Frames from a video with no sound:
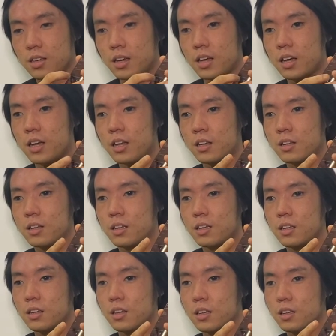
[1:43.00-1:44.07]
and
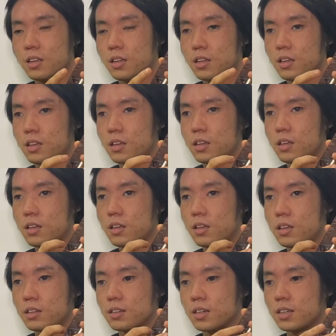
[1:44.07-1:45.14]

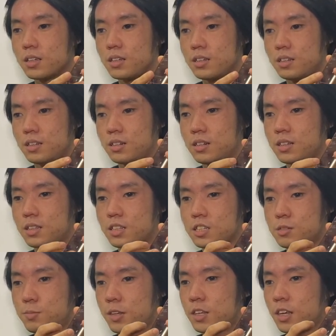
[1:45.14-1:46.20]
you can hear it
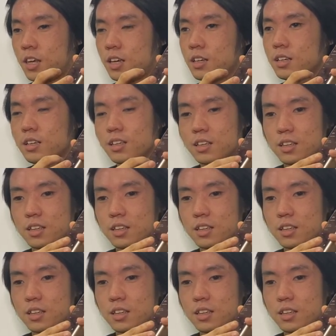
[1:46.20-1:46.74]
speaking